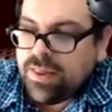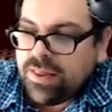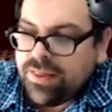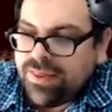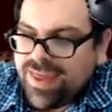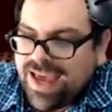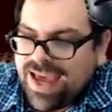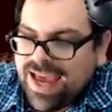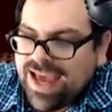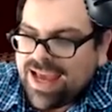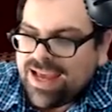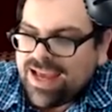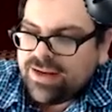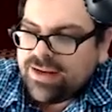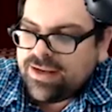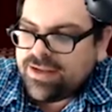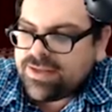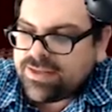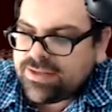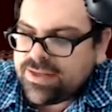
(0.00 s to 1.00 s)
that
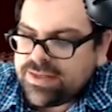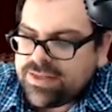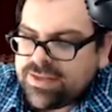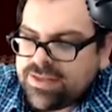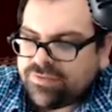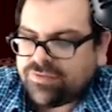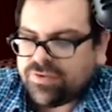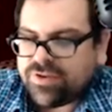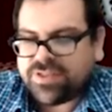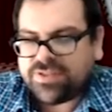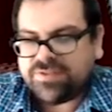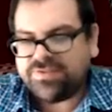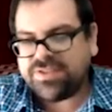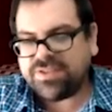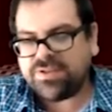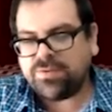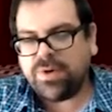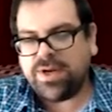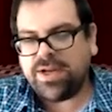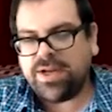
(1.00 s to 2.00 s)
is a difference of
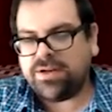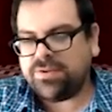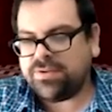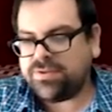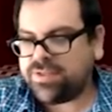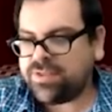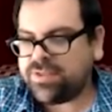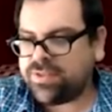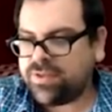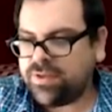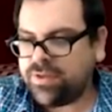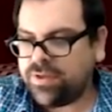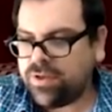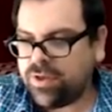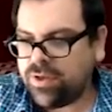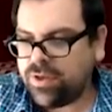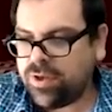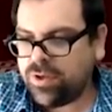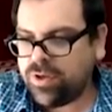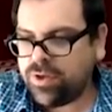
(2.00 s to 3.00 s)
squares.
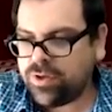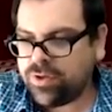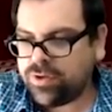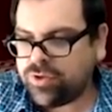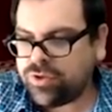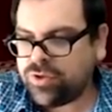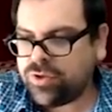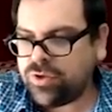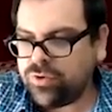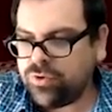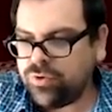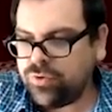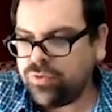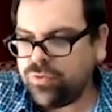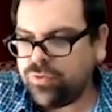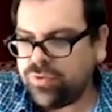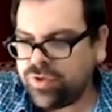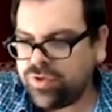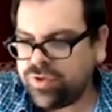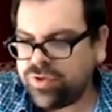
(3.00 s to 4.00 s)

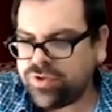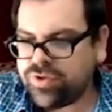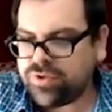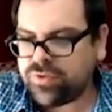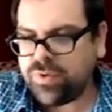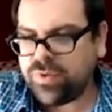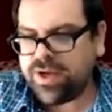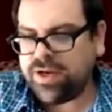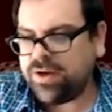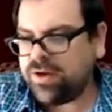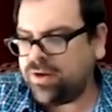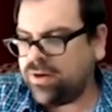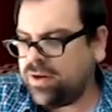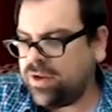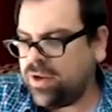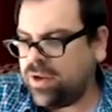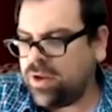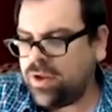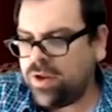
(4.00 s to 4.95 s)
2 squared